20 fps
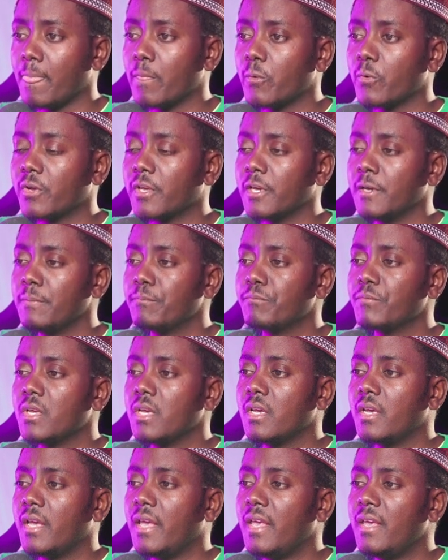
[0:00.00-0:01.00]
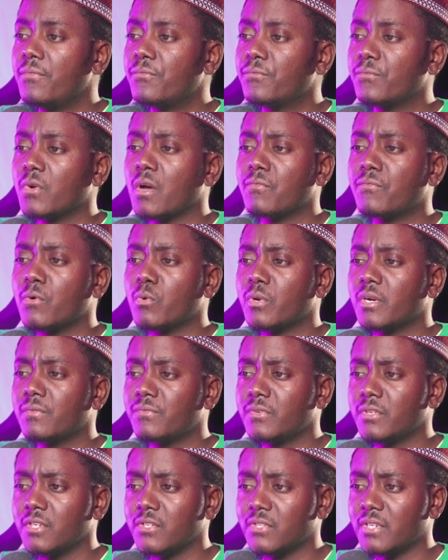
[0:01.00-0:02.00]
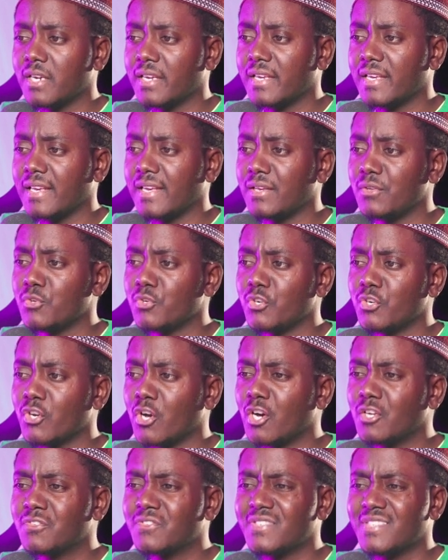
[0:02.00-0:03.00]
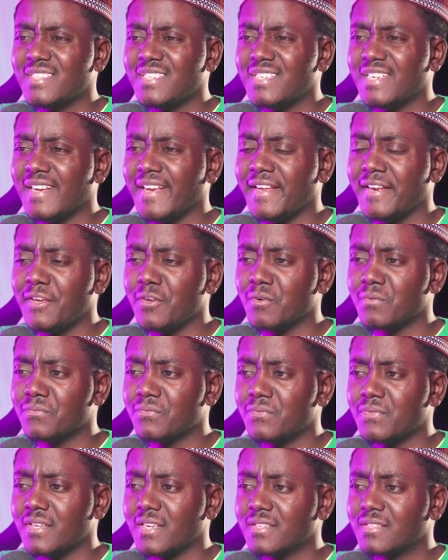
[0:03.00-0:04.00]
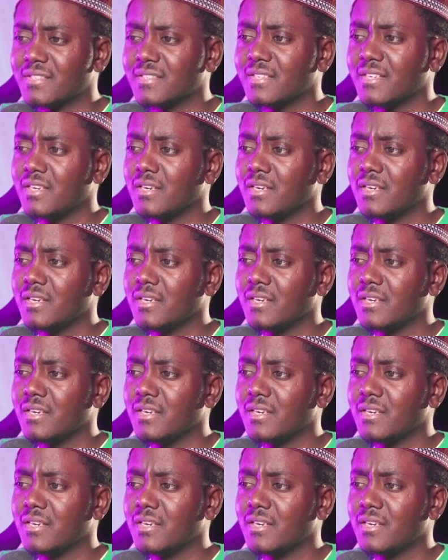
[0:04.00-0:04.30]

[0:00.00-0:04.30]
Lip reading: Okay, if for whatever reason again you're not seeing any of this,